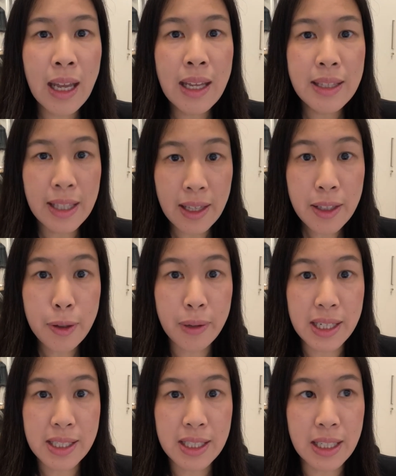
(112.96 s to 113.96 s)
The other
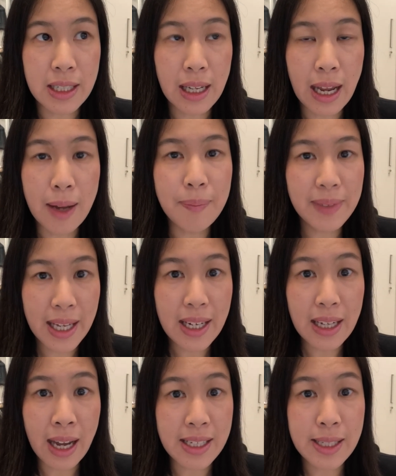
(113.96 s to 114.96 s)
question that
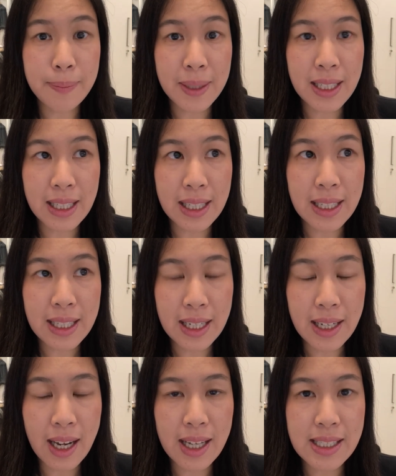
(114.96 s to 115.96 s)
I typically get
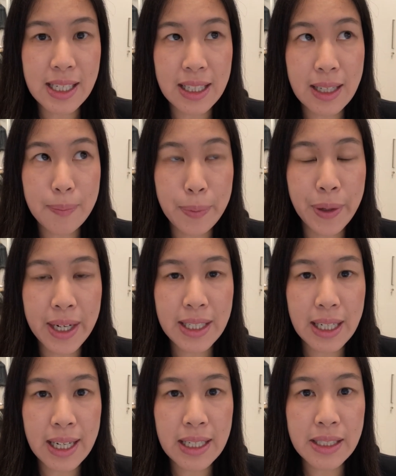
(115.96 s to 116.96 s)
asked at that point
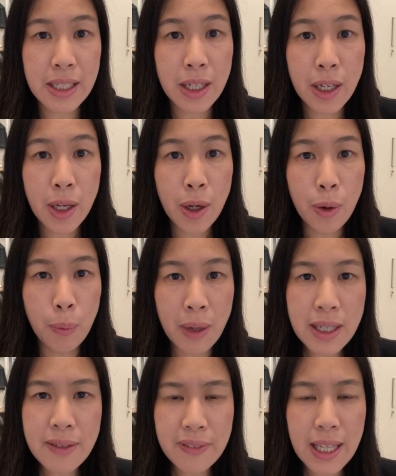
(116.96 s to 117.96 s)
is,
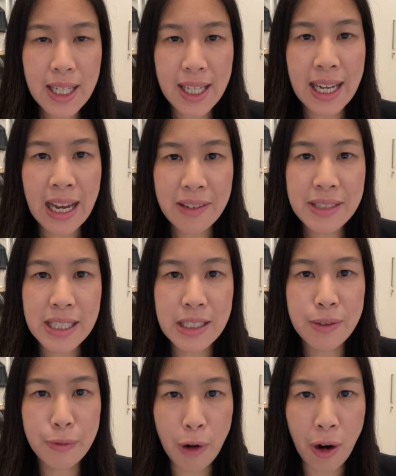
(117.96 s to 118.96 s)
what if that accounting's
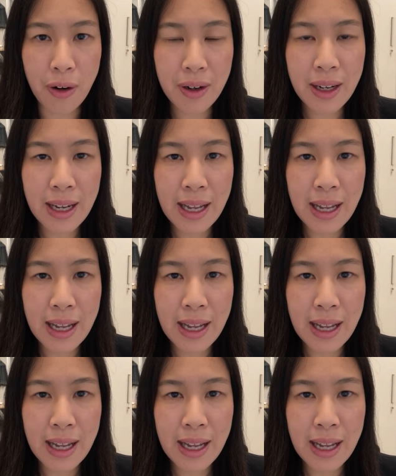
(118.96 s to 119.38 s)
wrong?